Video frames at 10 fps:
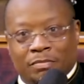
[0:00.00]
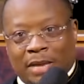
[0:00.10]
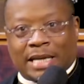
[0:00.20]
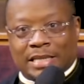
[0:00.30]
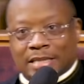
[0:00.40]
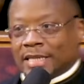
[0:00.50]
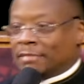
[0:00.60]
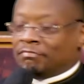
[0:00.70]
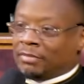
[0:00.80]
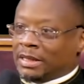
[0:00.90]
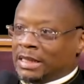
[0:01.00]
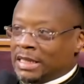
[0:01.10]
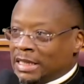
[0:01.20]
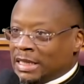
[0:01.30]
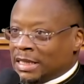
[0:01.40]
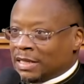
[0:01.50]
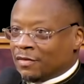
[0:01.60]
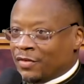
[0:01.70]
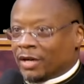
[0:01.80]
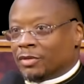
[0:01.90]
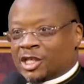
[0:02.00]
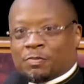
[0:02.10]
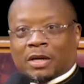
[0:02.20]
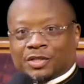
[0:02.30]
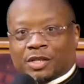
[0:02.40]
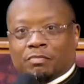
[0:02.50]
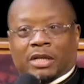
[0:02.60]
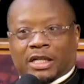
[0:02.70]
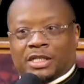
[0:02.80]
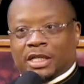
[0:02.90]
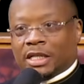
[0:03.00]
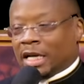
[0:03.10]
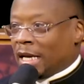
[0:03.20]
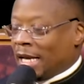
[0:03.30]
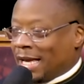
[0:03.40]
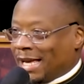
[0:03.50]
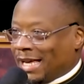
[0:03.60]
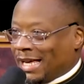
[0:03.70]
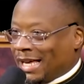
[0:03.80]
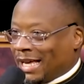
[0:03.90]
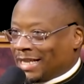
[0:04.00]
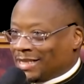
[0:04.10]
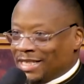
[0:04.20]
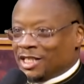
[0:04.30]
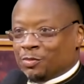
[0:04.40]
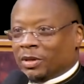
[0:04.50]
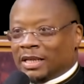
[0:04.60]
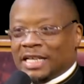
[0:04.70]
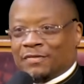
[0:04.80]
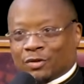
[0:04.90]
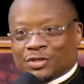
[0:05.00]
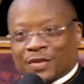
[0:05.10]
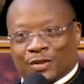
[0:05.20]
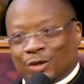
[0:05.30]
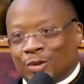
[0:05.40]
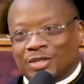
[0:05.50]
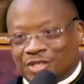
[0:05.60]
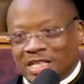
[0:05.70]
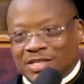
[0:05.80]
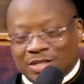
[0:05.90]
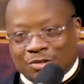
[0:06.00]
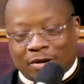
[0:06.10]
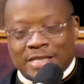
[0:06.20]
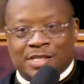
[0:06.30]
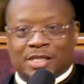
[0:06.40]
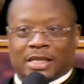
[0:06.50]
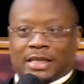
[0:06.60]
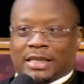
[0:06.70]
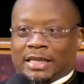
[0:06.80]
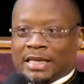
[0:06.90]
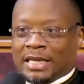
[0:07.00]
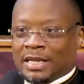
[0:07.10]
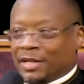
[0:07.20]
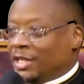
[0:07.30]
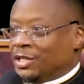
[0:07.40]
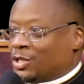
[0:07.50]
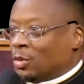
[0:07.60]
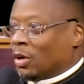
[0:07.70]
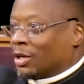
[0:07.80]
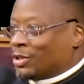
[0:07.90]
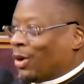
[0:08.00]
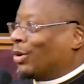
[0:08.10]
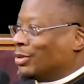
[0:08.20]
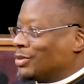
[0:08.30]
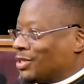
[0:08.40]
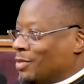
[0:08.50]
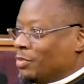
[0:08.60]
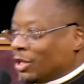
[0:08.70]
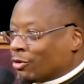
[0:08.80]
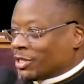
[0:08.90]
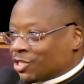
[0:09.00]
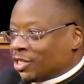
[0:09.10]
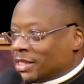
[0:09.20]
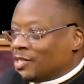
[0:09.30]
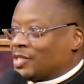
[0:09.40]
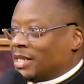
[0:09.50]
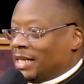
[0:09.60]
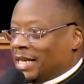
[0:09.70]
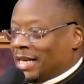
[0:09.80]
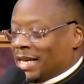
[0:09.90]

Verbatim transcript: to remind them of their responsibility as these believers in the Lord Jesus Christ. These who are called to be Christians